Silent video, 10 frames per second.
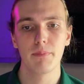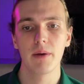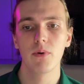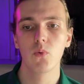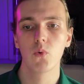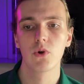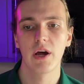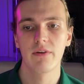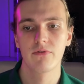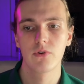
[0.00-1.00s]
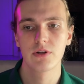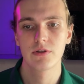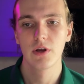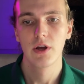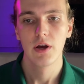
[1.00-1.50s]
maybe we would have
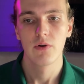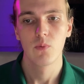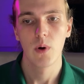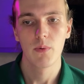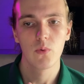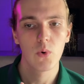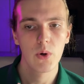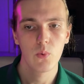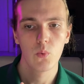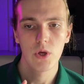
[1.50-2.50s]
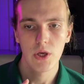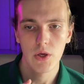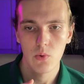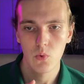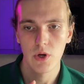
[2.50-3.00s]

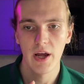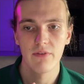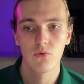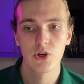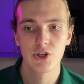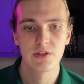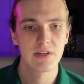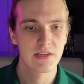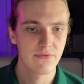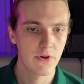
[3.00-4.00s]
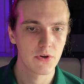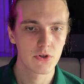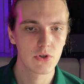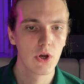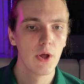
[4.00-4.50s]
we would have reached six
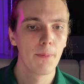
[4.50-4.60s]
figures.